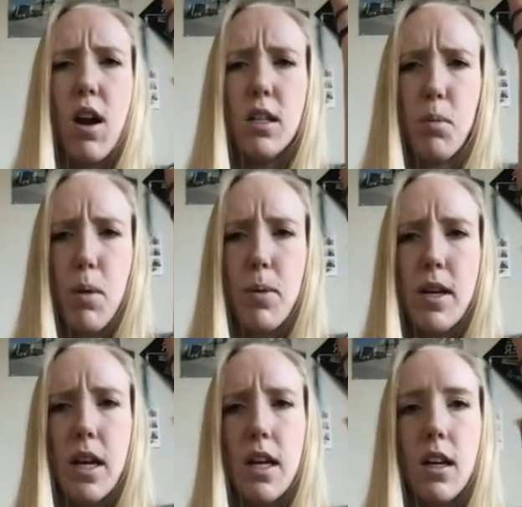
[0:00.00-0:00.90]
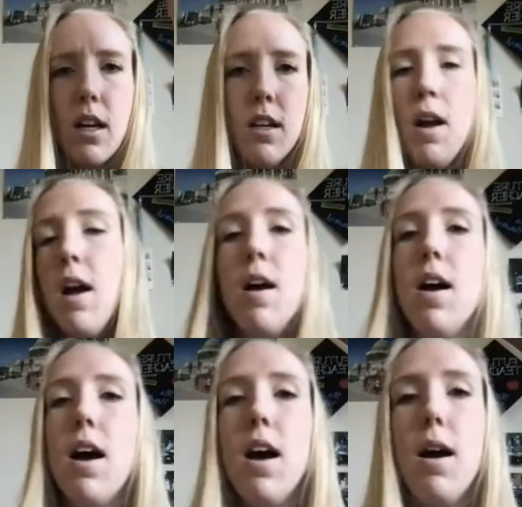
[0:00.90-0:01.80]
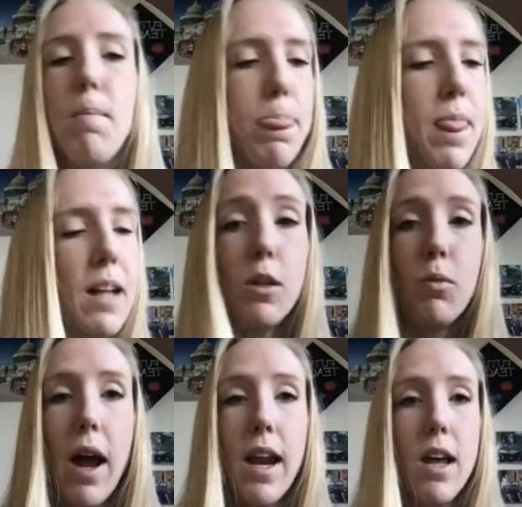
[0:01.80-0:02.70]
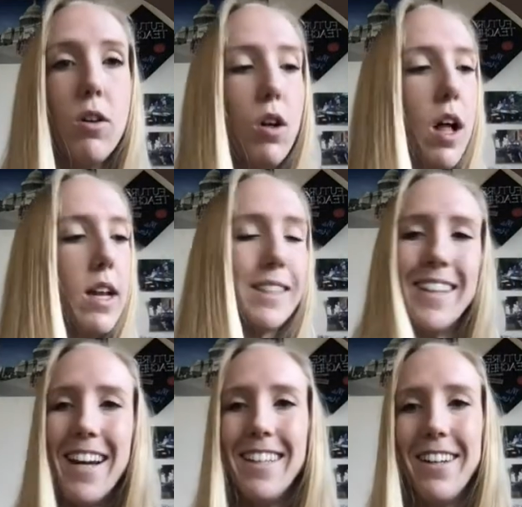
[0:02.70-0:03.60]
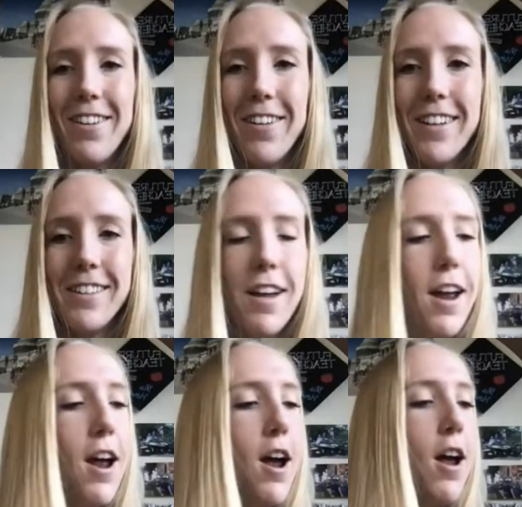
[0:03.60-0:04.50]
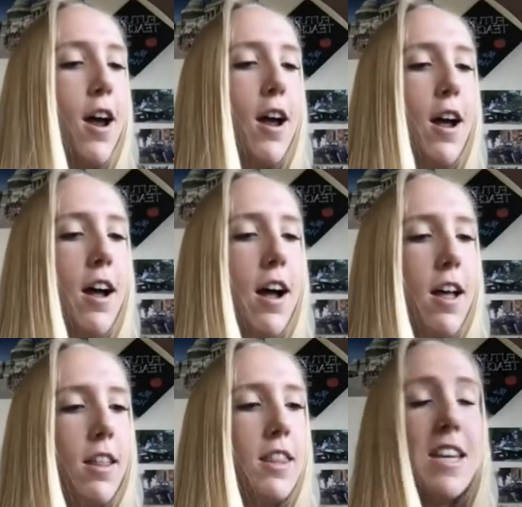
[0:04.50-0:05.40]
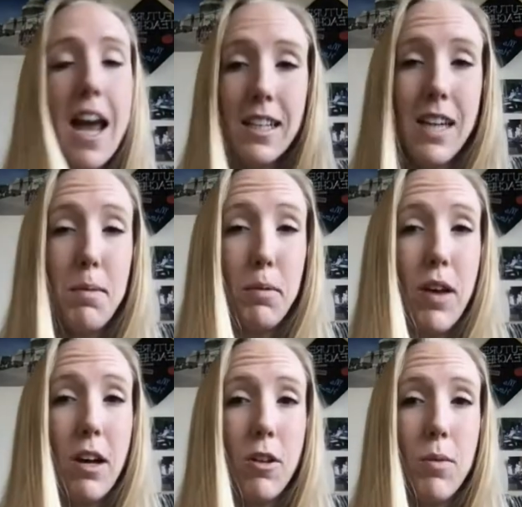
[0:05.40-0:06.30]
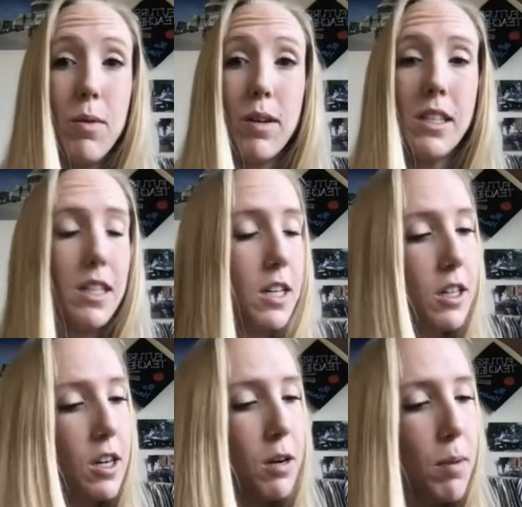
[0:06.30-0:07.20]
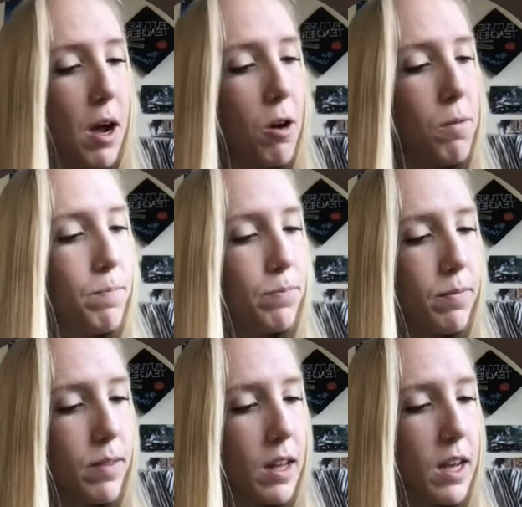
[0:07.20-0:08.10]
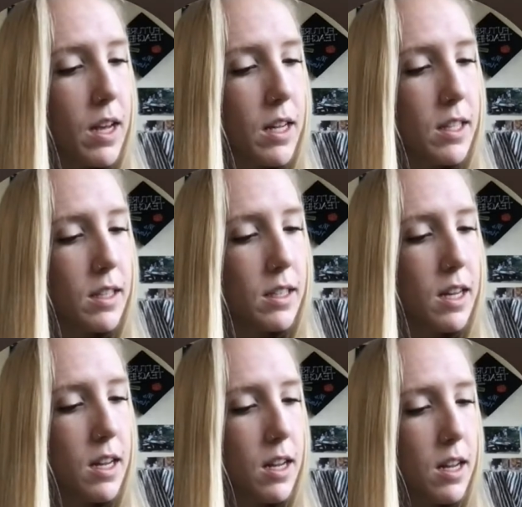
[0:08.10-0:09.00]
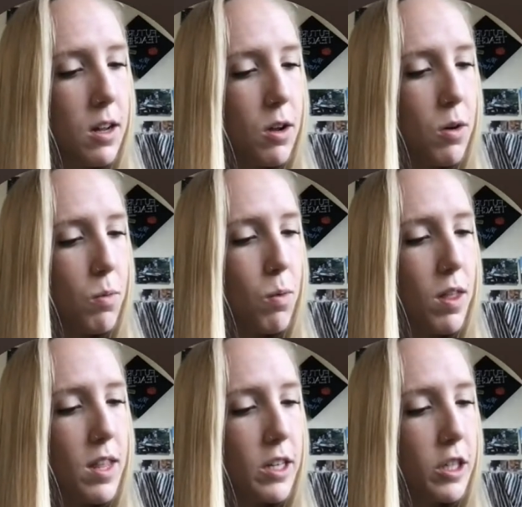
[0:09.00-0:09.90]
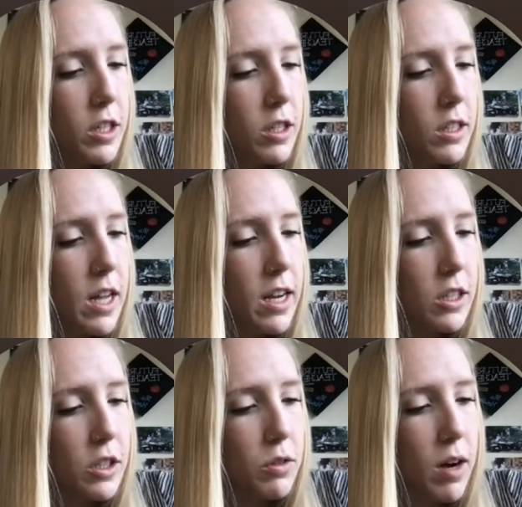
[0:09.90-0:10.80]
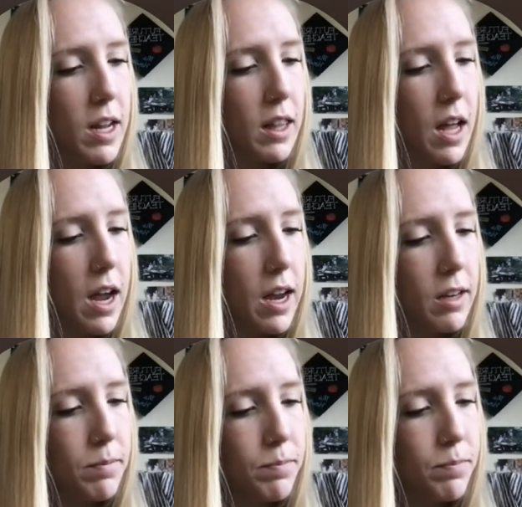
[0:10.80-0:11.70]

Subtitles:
is perpendicular, that's a right angle and it's 90 degrees. The next type of angle that we recently learned about is one that just looks like a straight line.